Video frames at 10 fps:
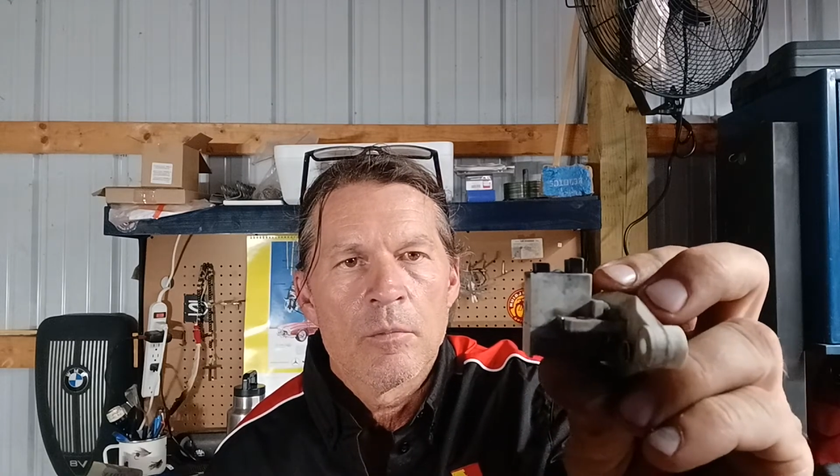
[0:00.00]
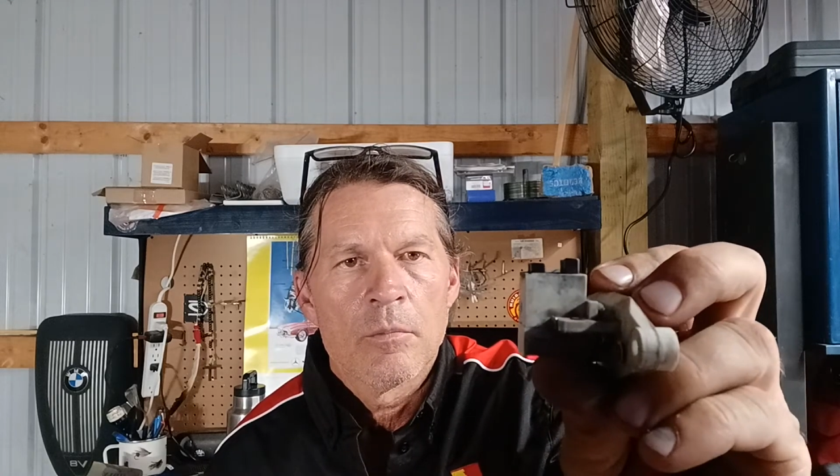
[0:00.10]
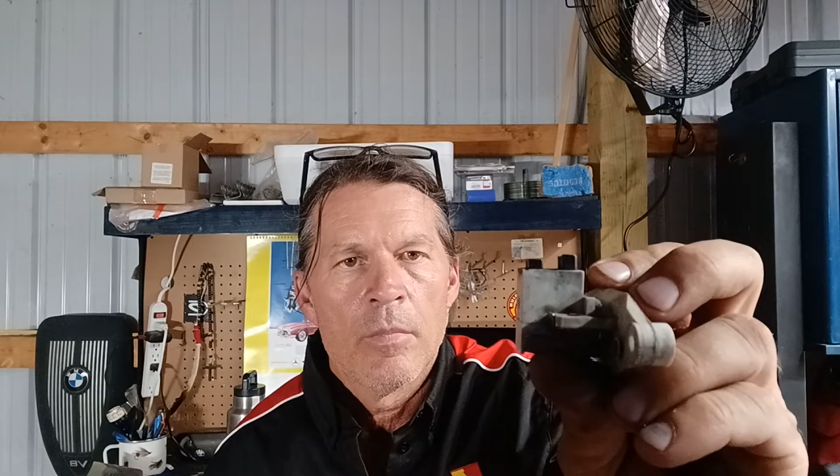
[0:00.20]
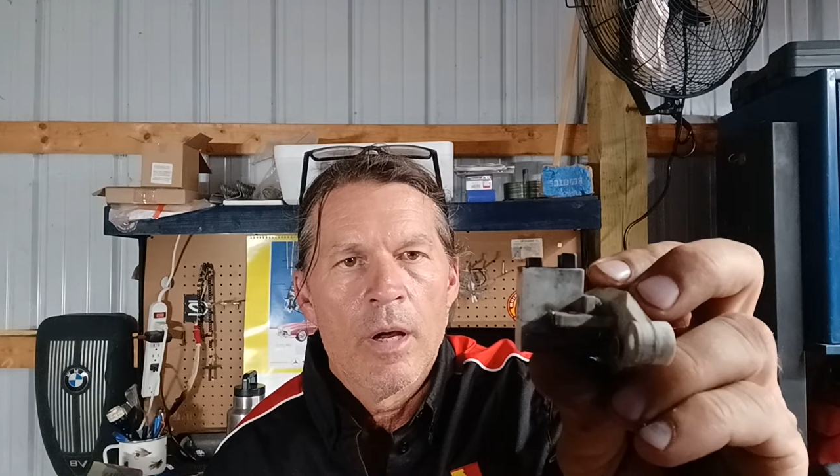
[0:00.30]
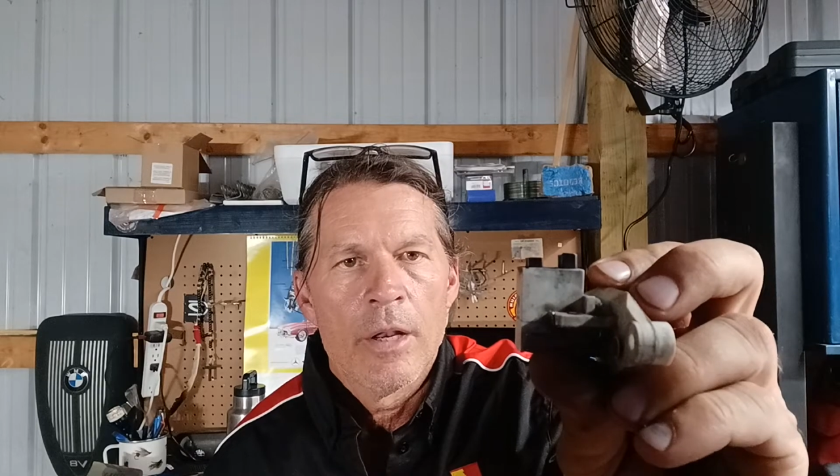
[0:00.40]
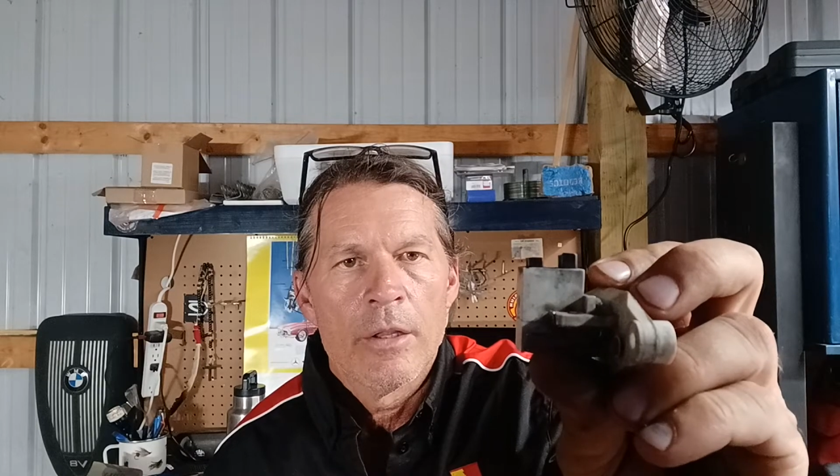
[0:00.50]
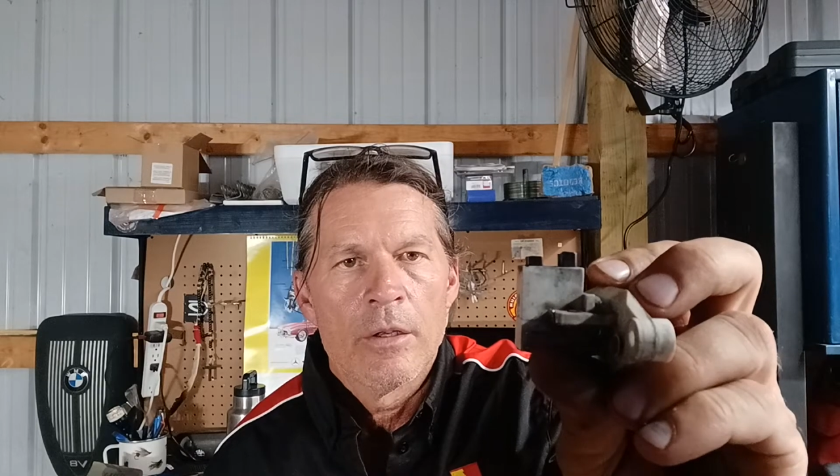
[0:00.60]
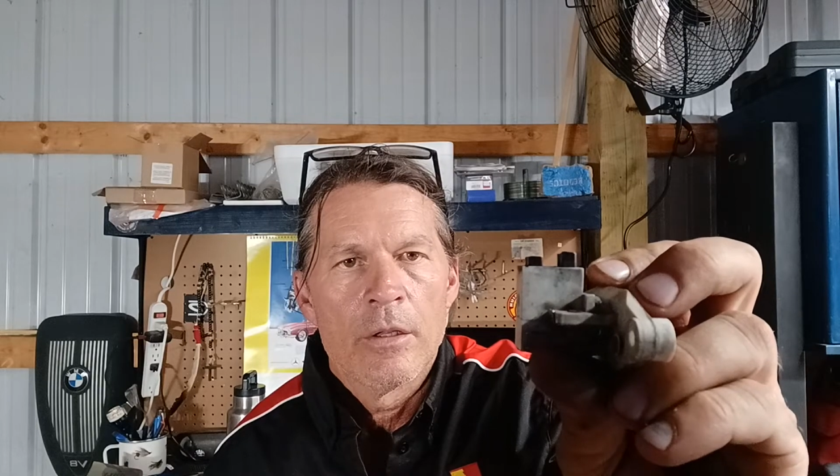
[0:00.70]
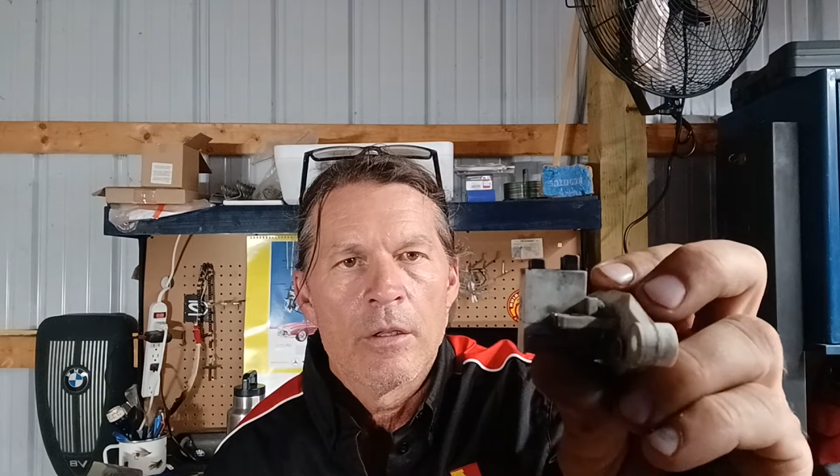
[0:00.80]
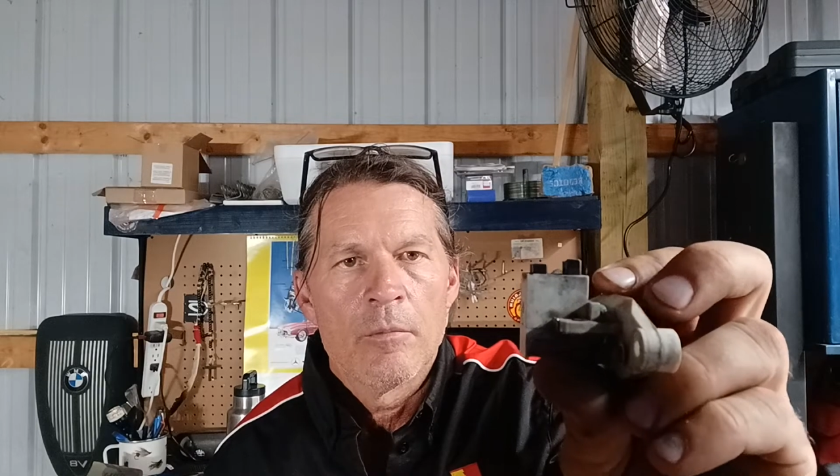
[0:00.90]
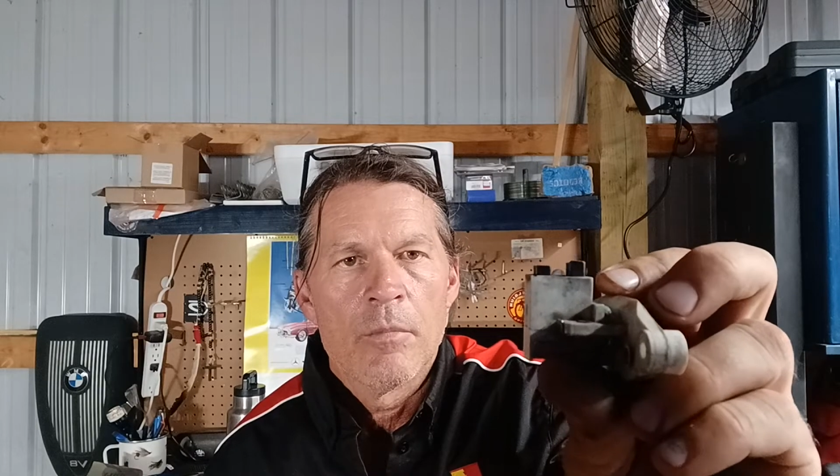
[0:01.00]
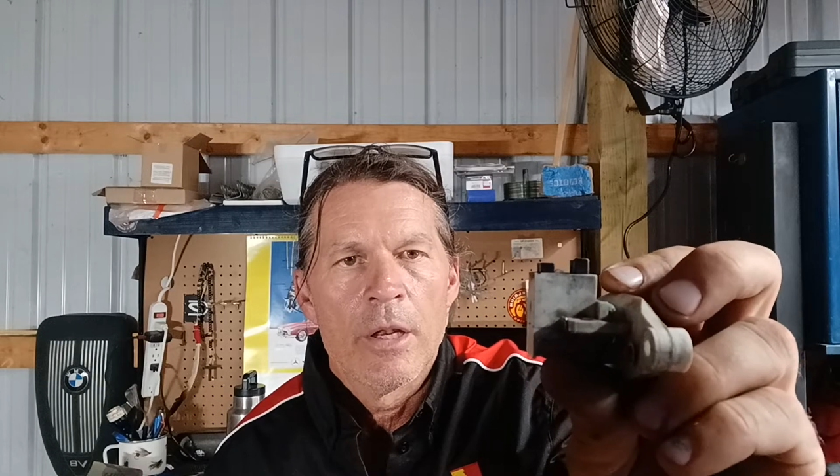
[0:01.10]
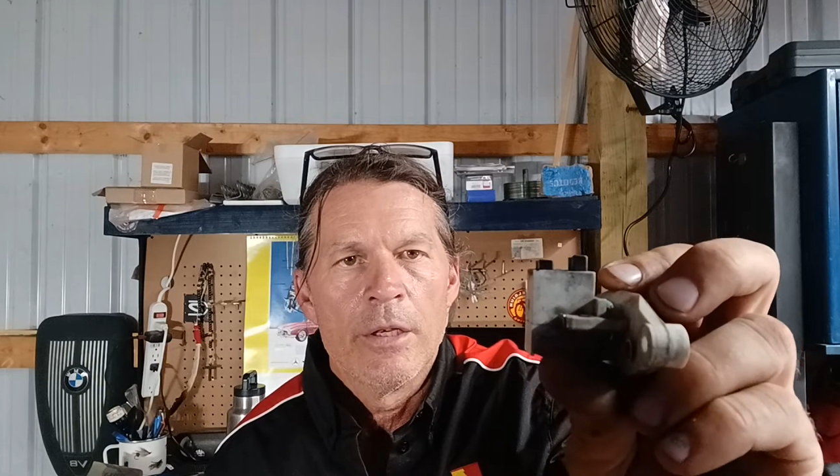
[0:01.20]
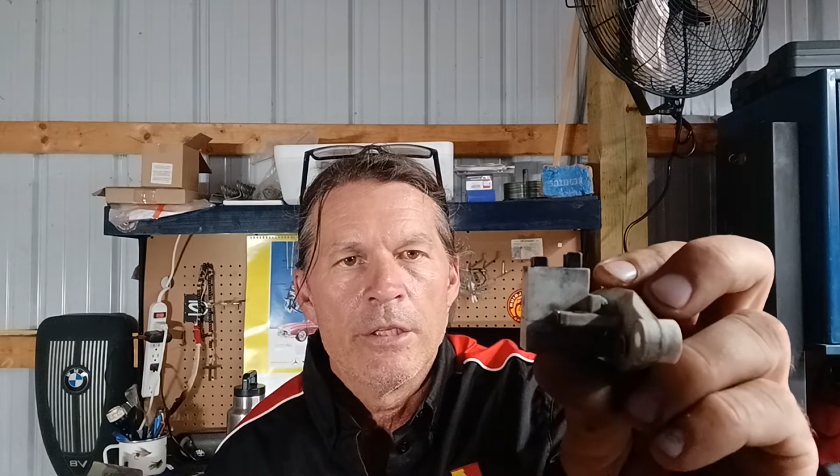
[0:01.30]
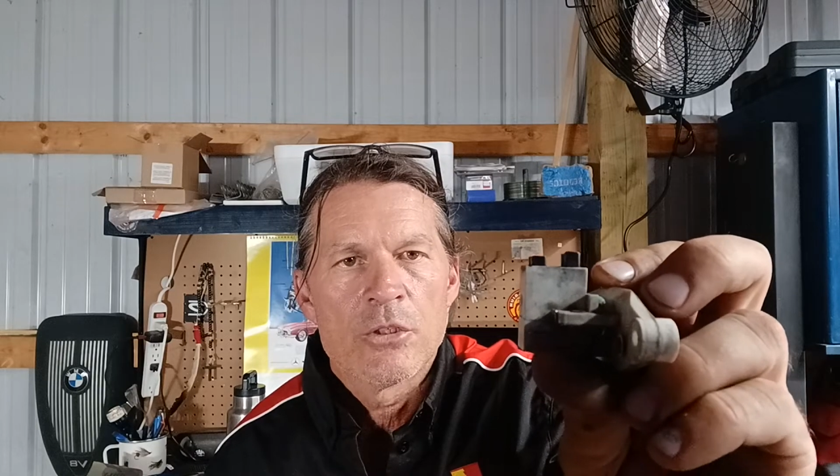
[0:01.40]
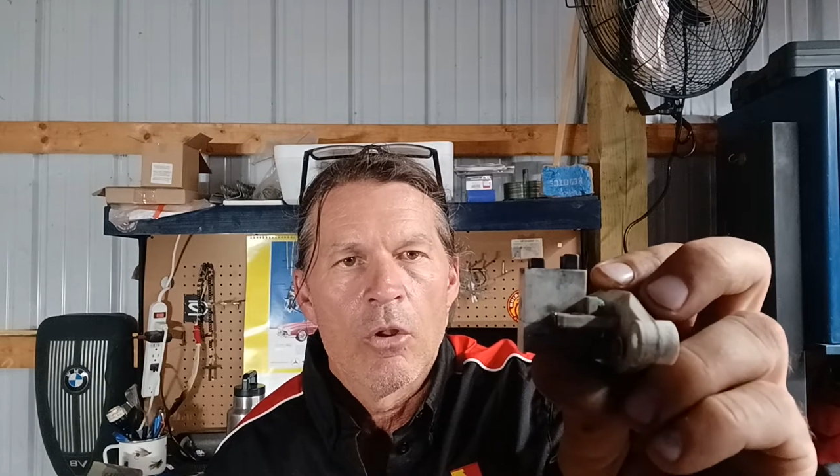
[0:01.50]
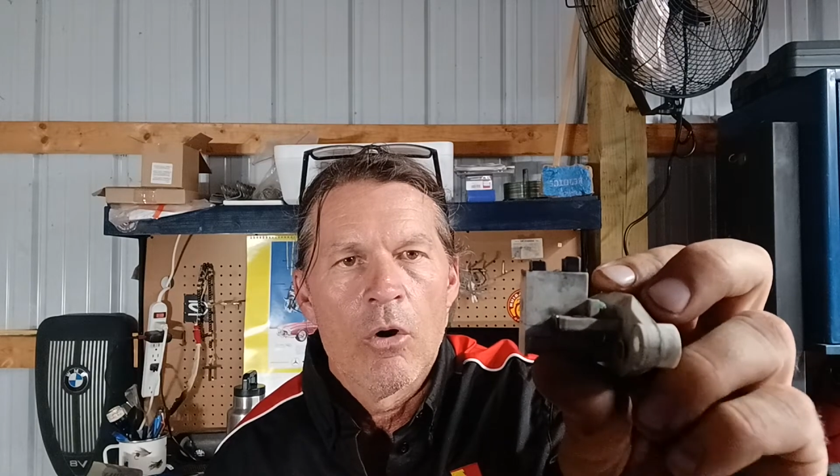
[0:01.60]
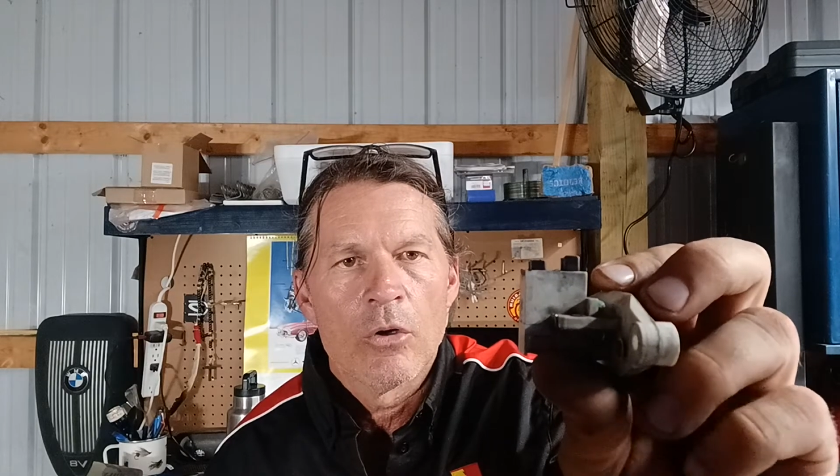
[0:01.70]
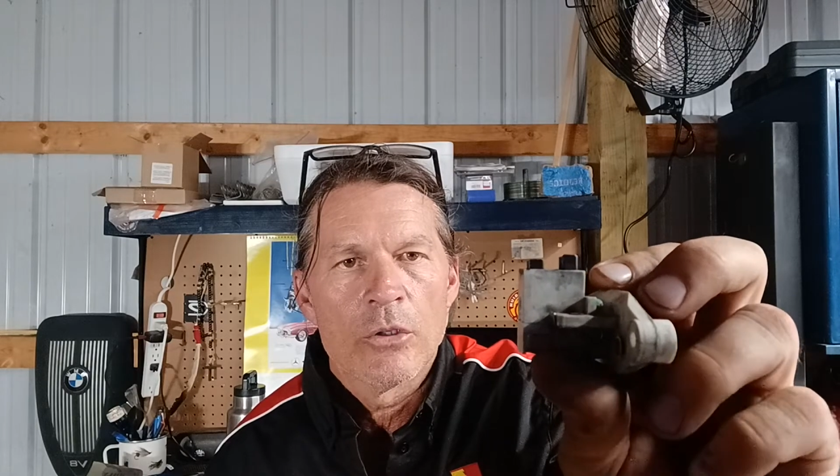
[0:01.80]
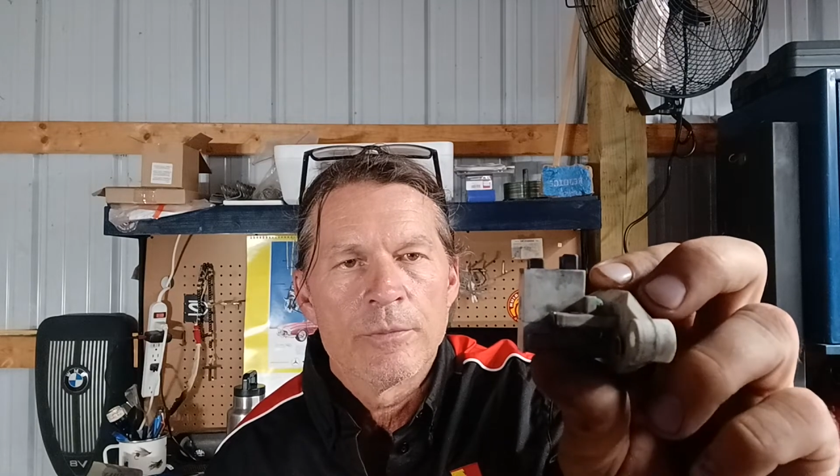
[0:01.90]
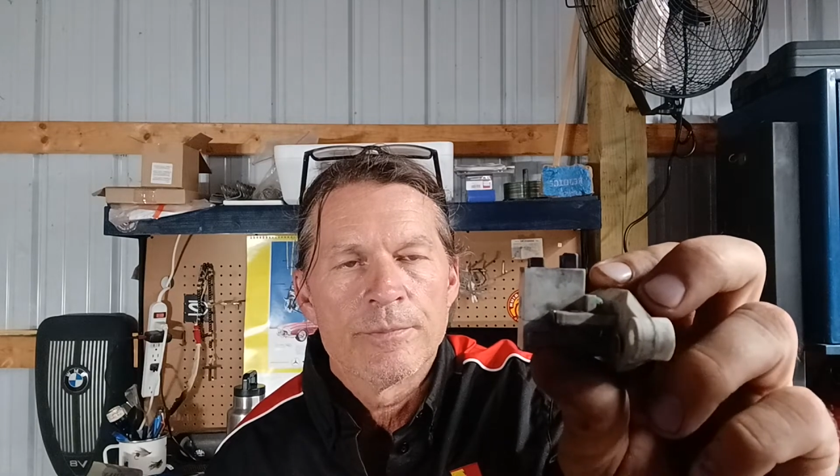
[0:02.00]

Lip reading: about an inch longer.